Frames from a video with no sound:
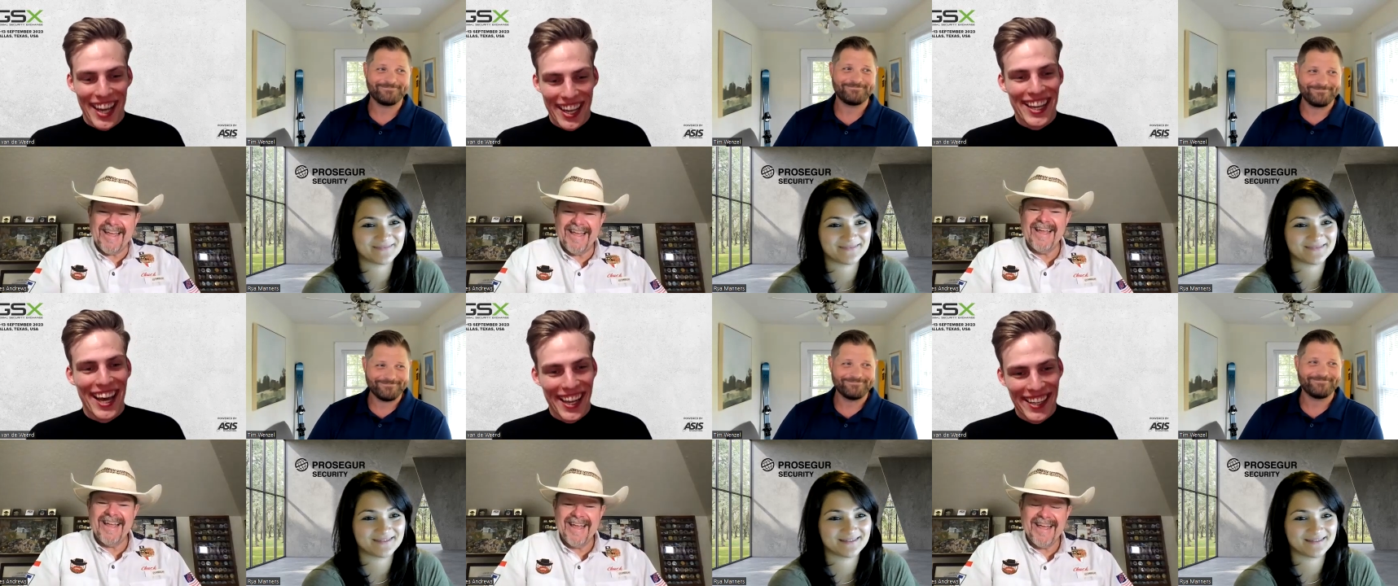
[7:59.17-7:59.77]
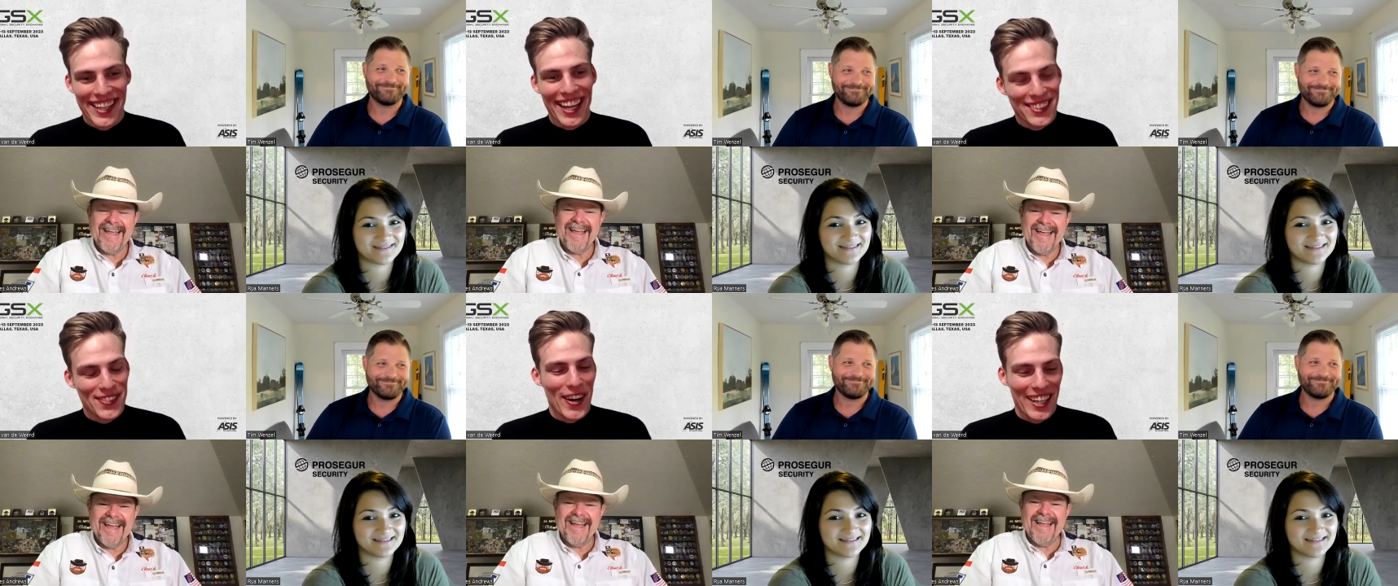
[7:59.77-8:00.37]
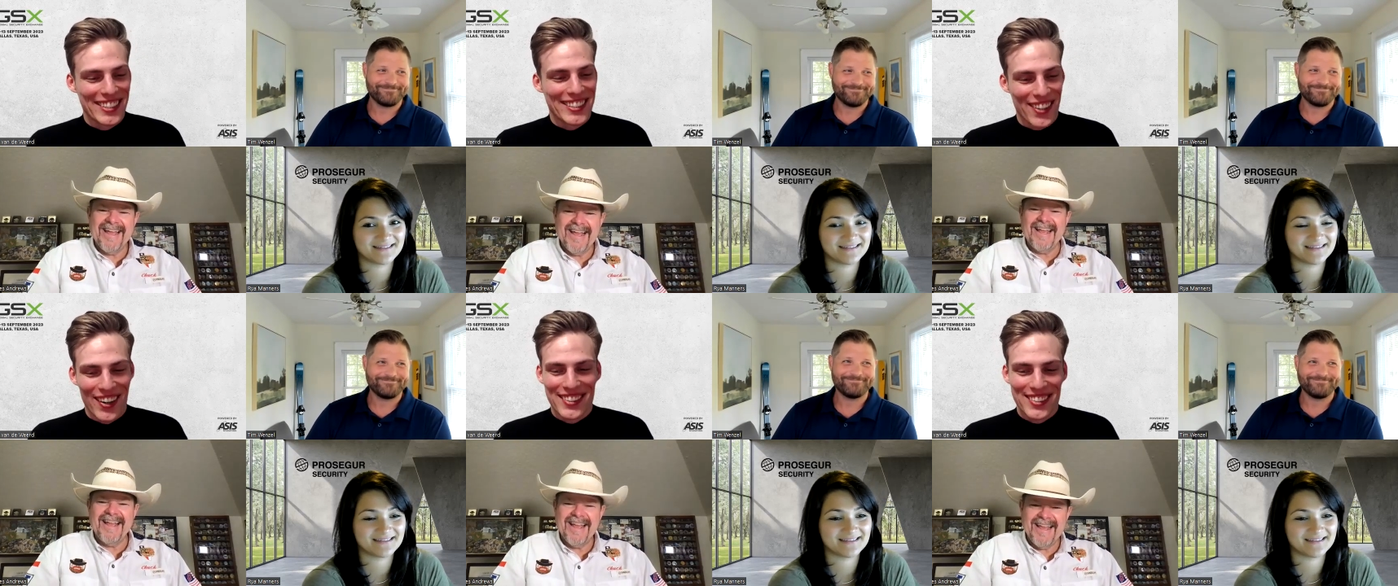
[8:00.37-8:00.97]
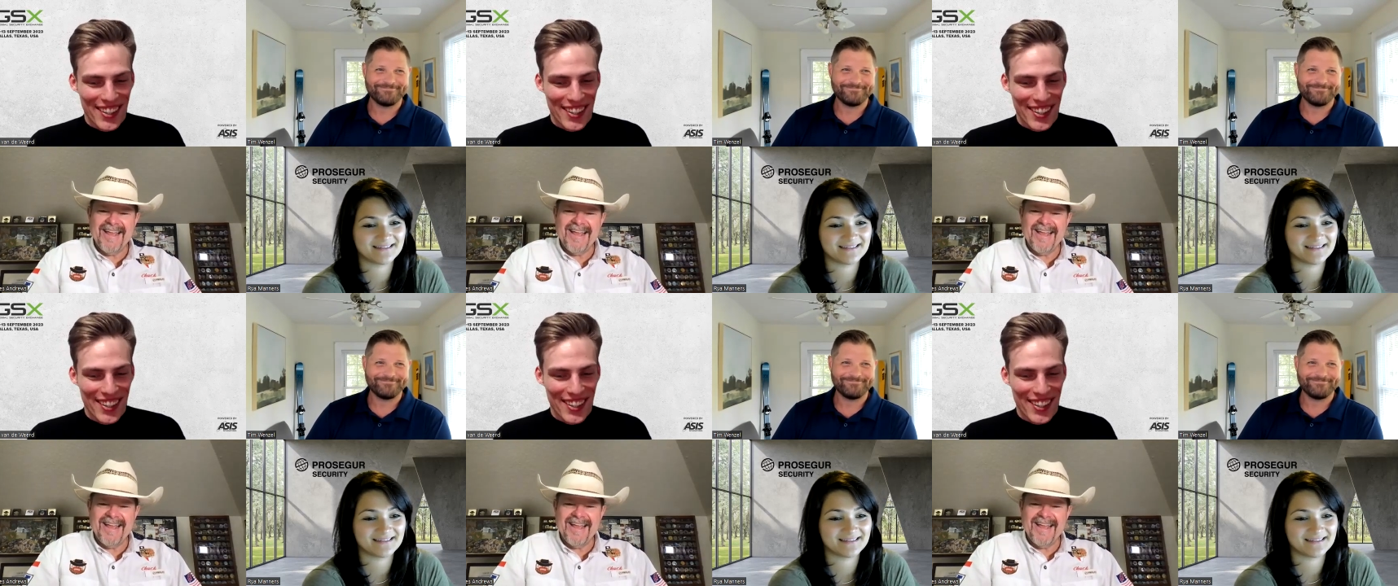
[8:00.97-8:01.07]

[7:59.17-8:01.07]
Speaker 1: and that that's where it starts.